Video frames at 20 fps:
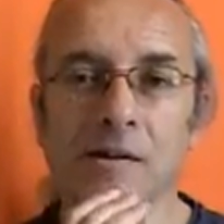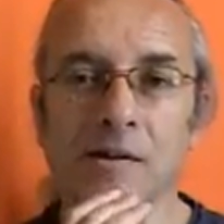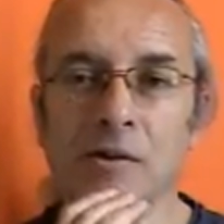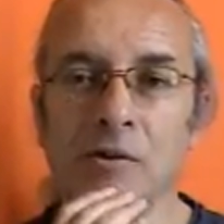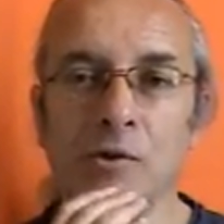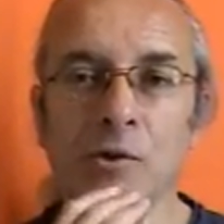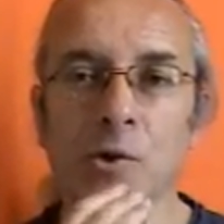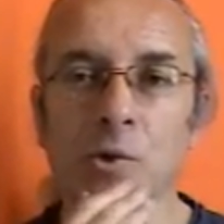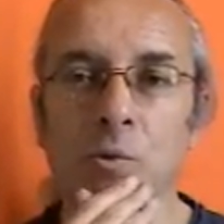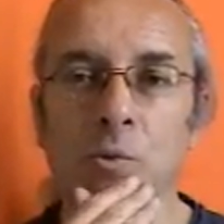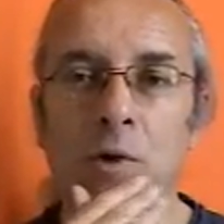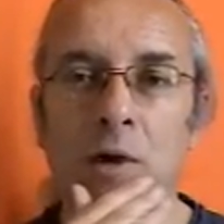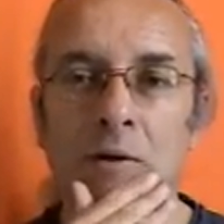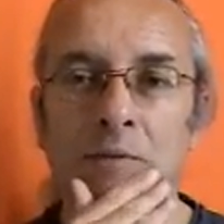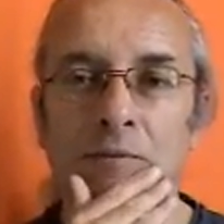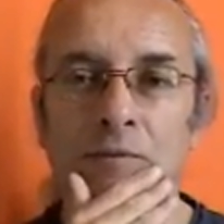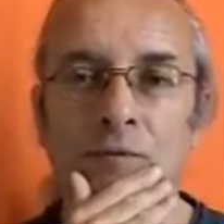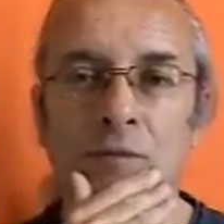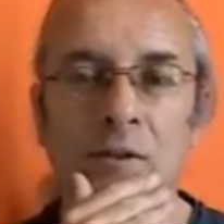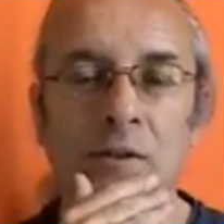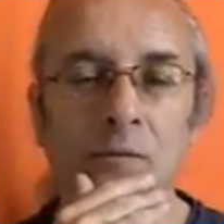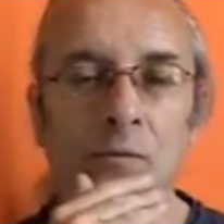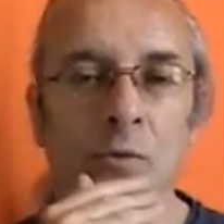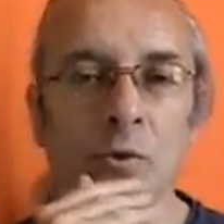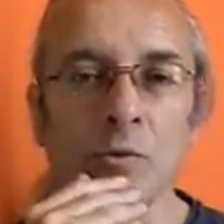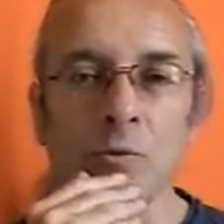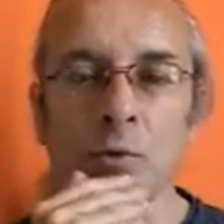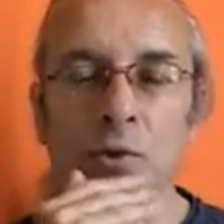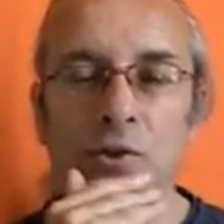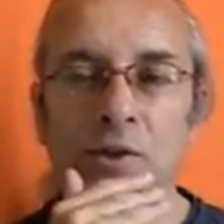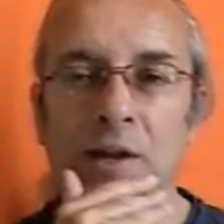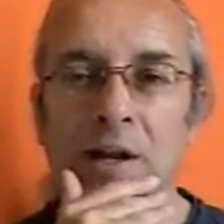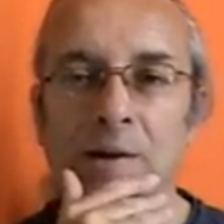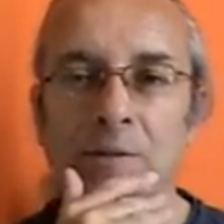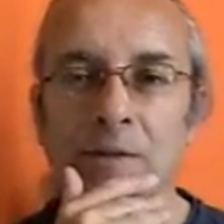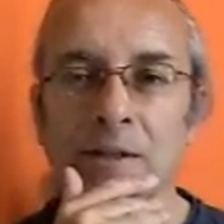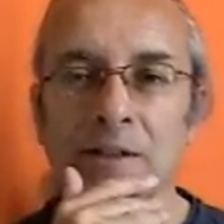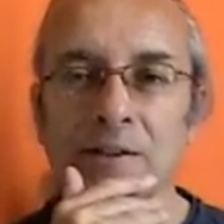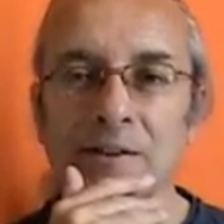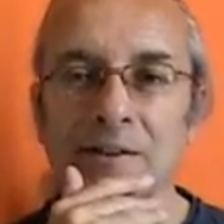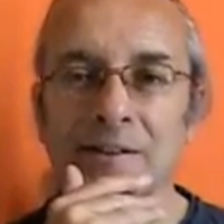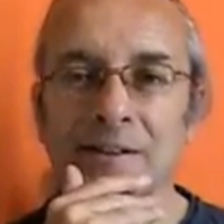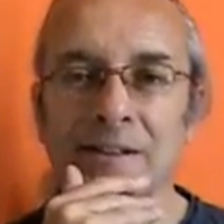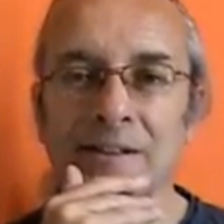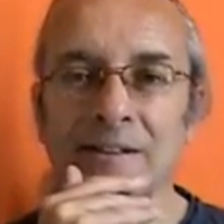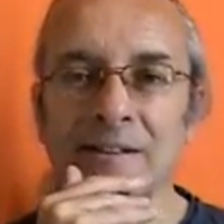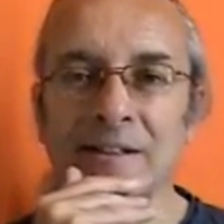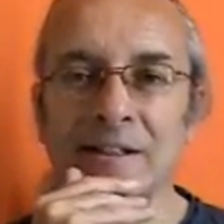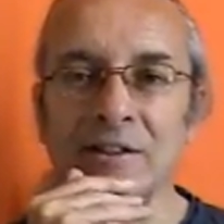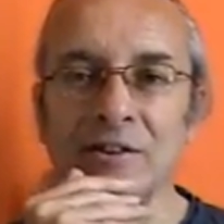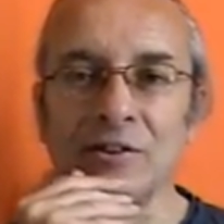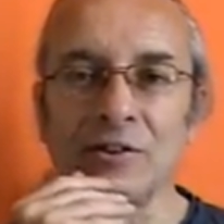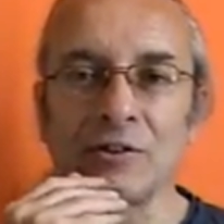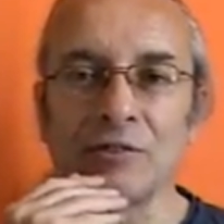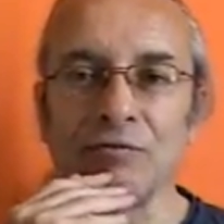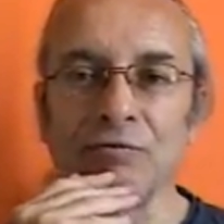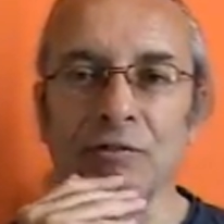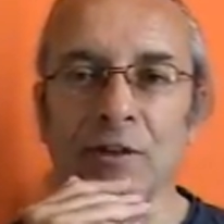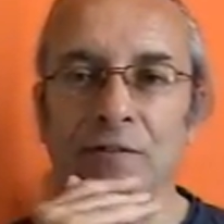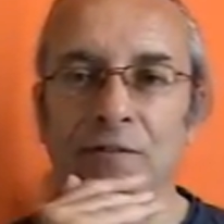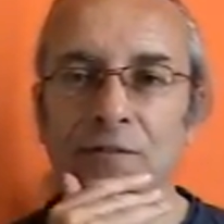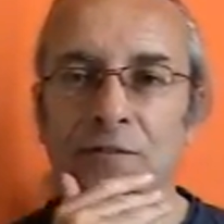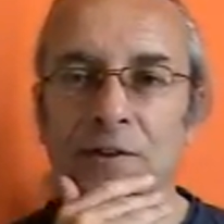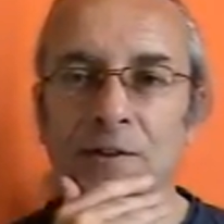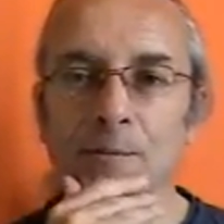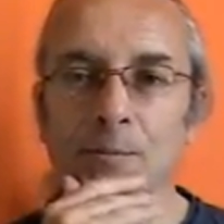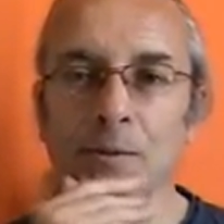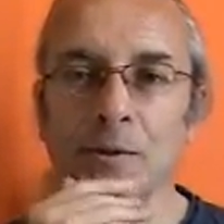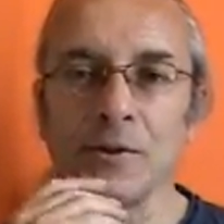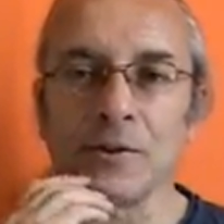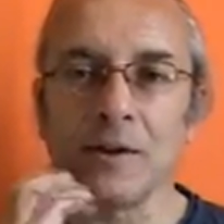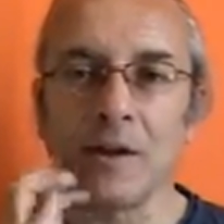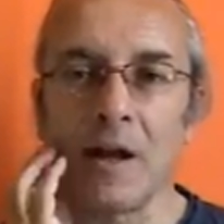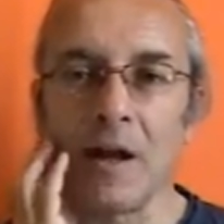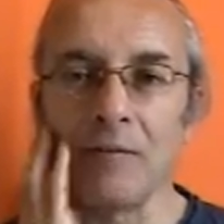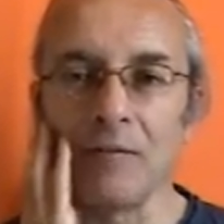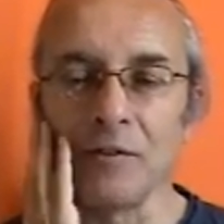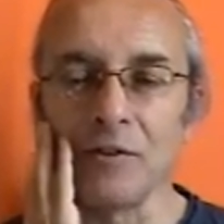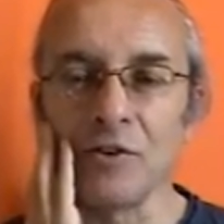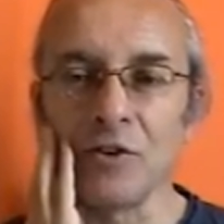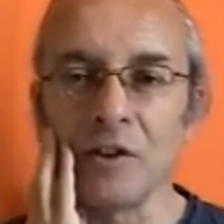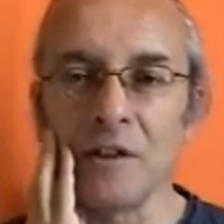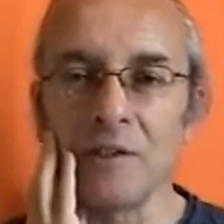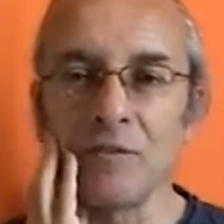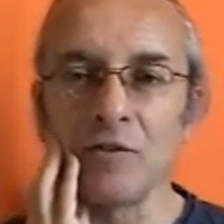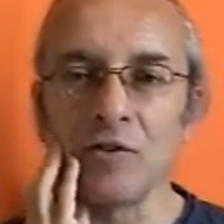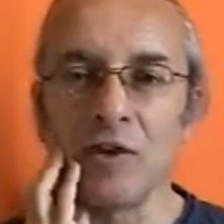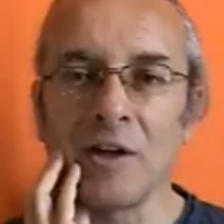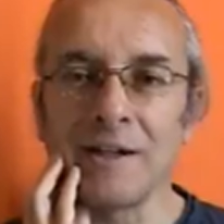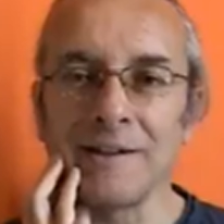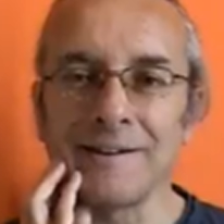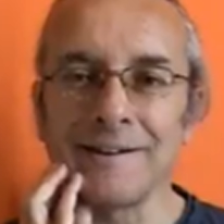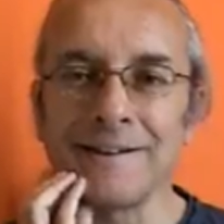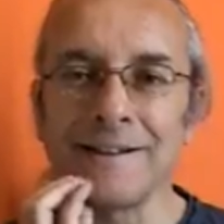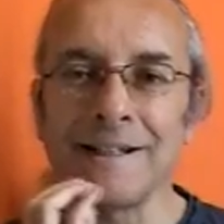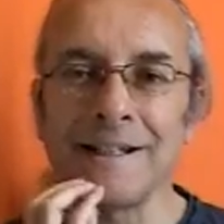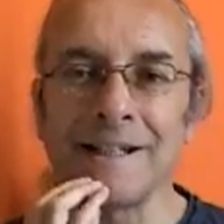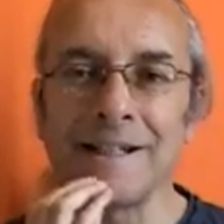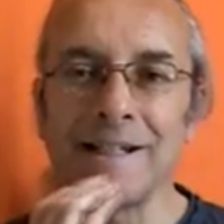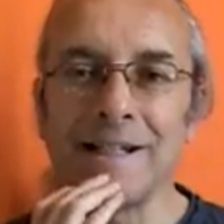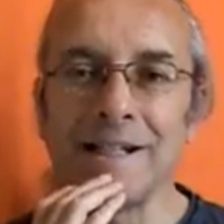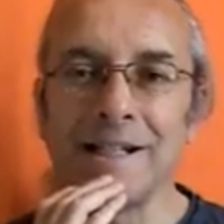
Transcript: Although what I'm feeling, what's happening is a sensation of roughness because I haven't shaved yet today.